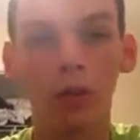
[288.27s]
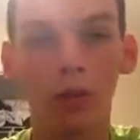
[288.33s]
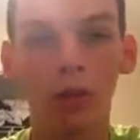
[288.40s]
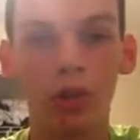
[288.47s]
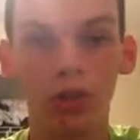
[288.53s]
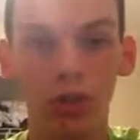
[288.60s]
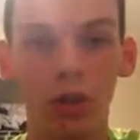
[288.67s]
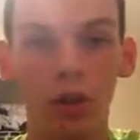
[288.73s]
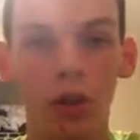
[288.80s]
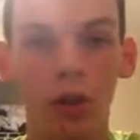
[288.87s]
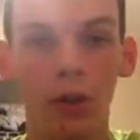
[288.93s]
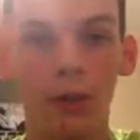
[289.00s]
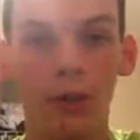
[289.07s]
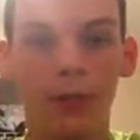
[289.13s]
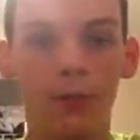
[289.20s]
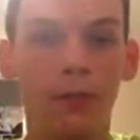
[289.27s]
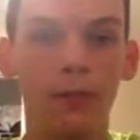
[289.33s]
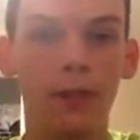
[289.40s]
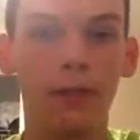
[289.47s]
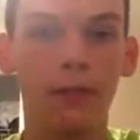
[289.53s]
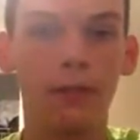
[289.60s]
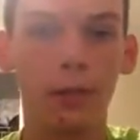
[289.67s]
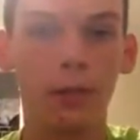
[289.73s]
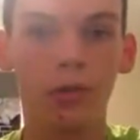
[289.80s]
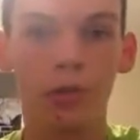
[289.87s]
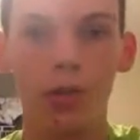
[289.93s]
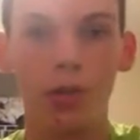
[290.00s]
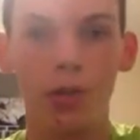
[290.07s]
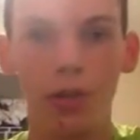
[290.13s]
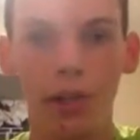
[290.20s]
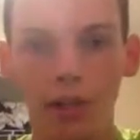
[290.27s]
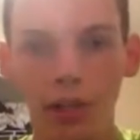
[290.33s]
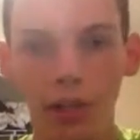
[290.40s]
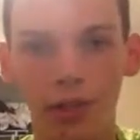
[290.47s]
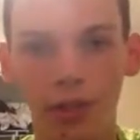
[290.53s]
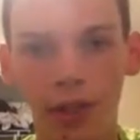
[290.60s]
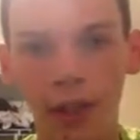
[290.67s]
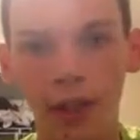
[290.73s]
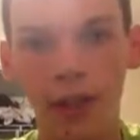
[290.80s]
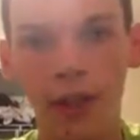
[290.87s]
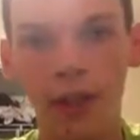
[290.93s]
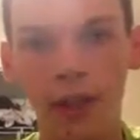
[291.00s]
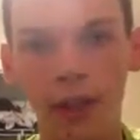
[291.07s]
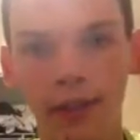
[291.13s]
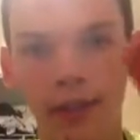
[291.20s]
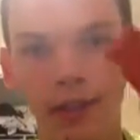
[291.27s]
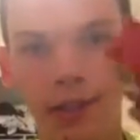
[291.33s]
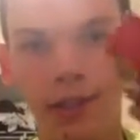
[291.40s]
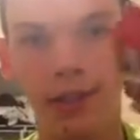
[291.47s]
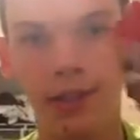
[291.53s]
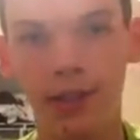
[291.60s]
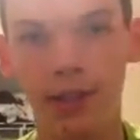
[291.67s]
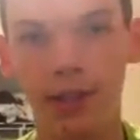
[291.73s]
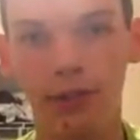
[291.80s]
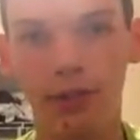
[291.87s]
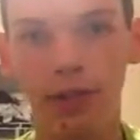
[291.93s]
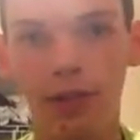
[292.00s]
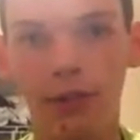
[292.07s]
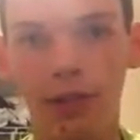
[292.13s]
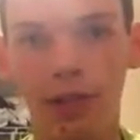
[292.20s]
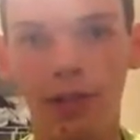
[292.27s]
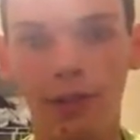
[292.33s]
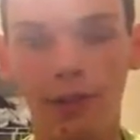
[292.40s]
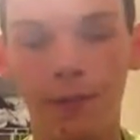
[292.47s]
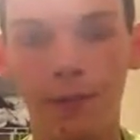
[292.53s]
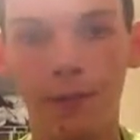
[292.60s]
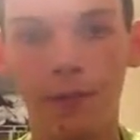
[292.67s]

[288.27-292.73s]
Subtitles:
original RMS 1T, the first generation. This is the second generation.